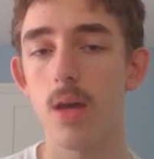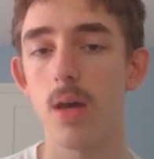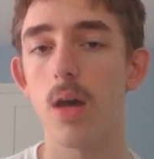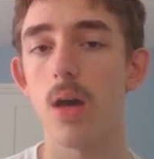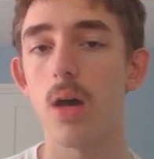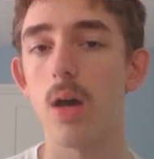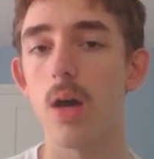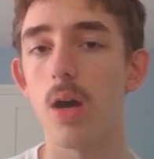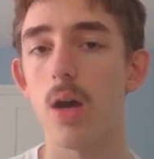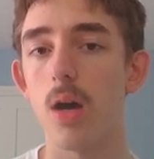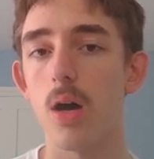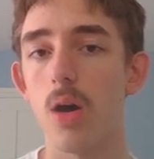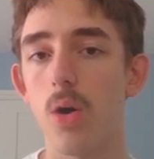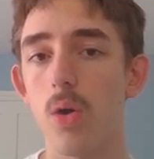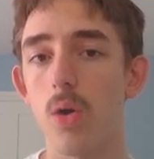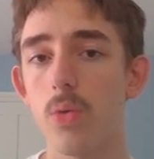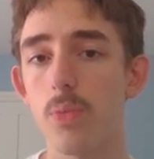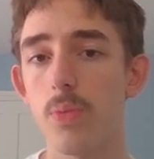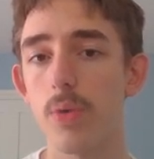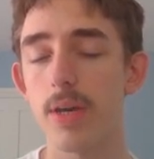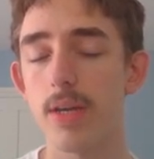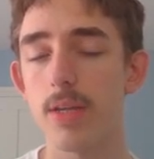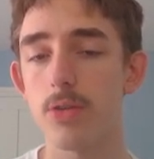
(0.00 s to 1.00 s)

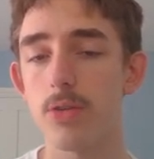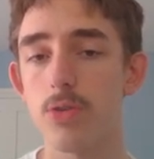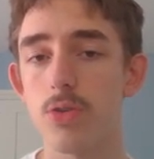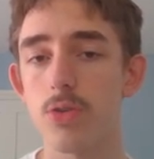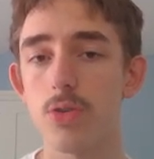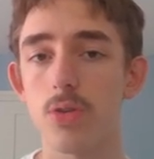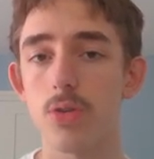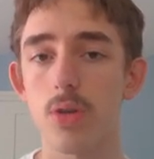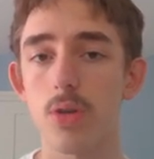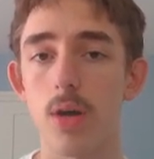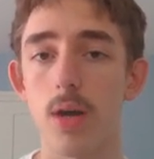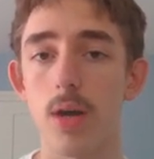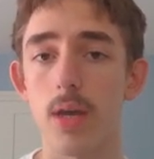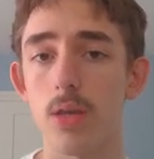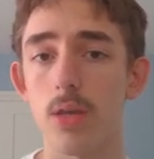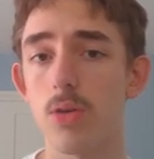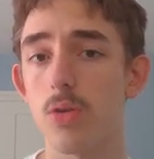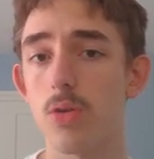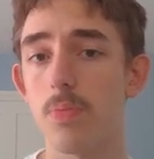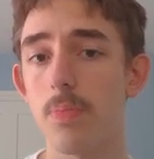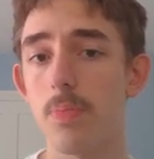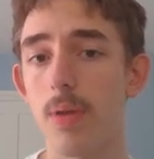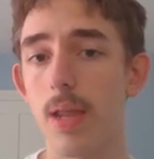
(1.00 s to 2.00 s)
on which I
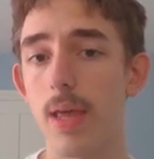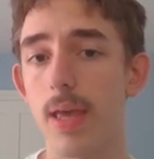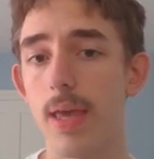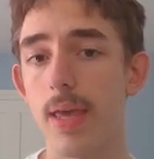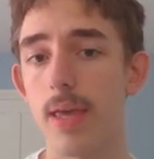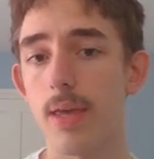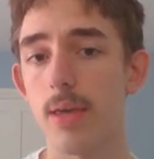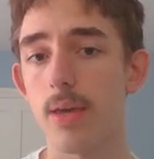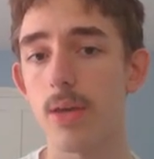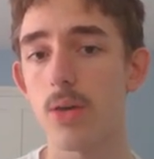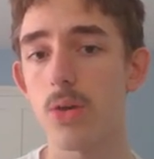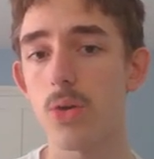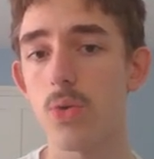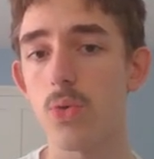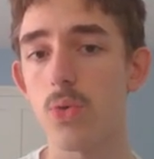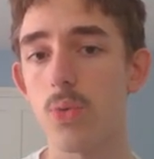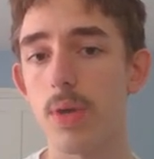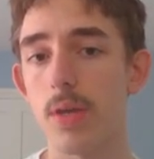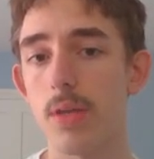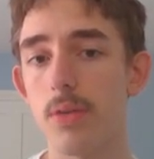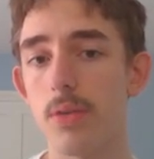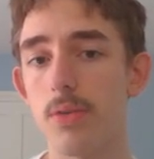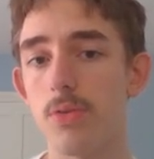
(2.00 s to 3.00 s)
could play
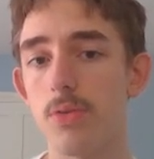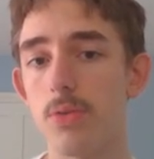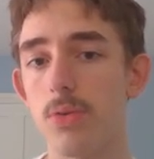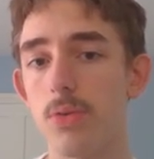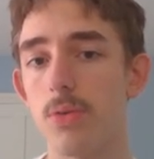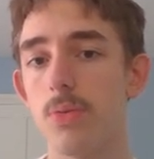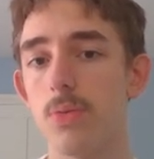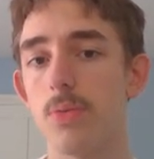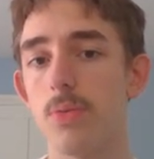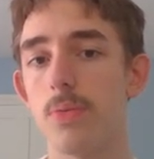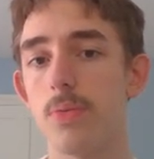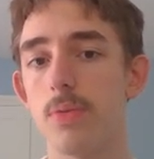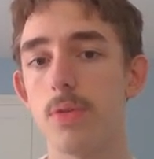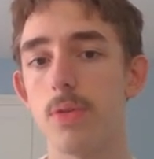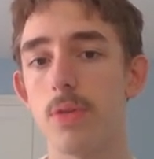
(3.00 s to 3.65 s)
queen to